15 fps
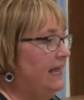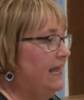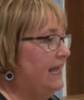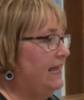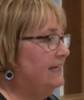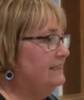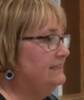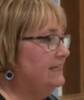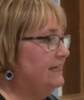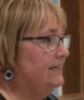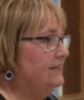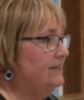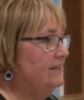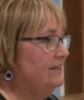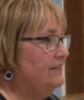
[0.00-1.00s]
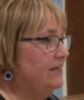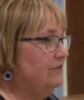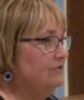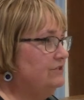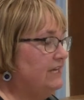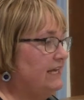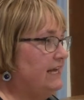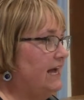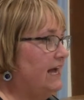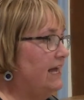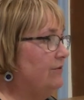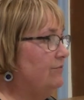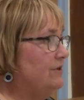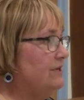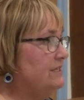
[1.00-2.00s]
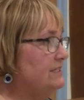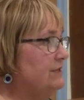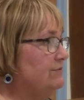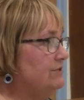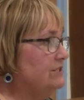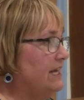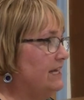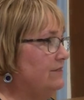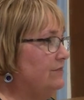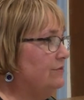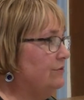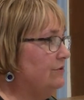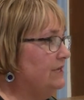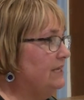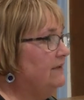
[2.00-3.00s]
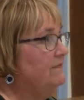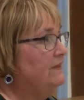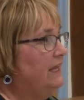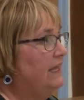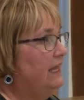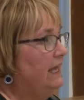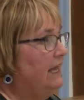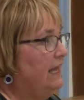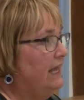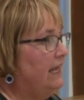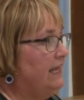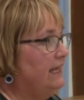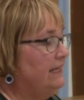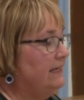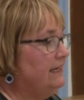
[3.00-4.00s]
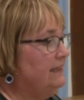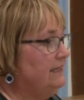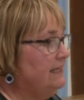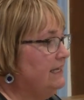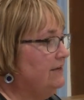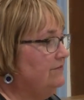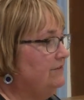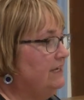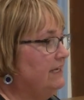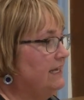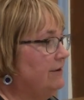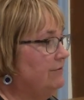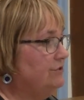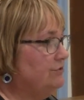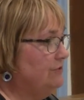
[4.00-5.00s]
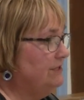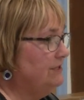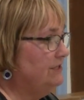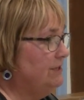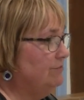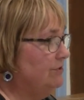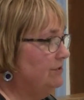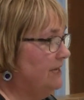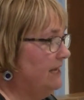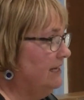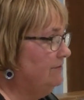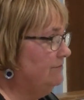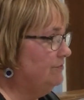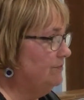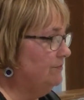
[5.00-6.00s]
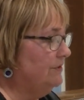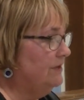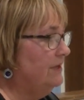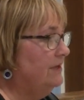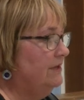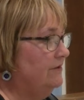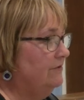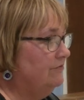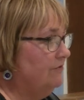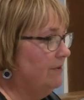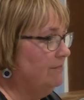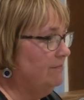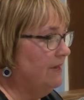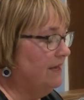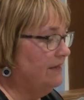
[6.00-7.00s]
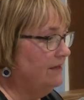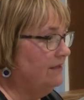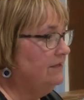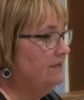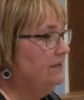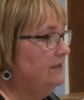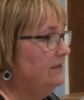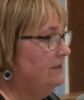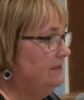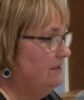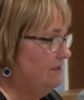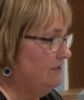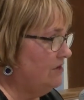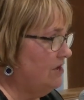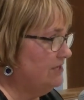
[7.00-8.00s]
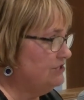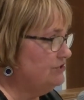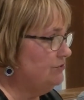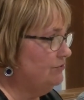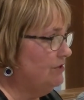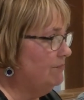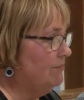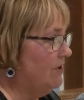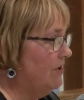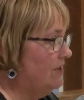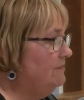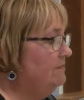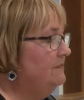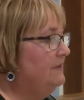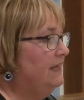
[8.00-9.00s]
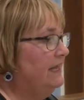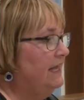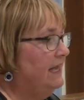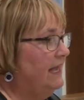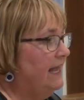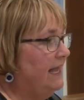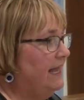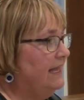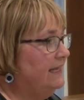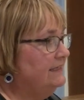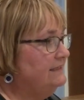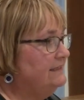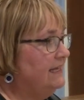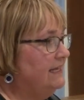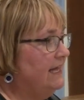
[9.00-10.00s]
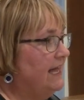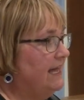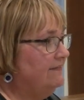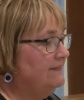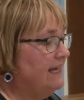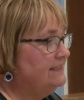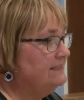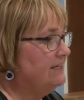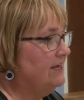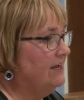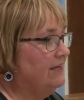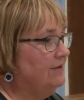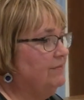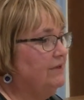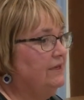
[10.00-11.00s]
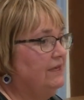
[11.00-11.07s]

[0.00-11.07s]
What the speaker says: And the other day it was 9:30, and in the evening I was going to number 9 from Conestoga Mall. And at that time,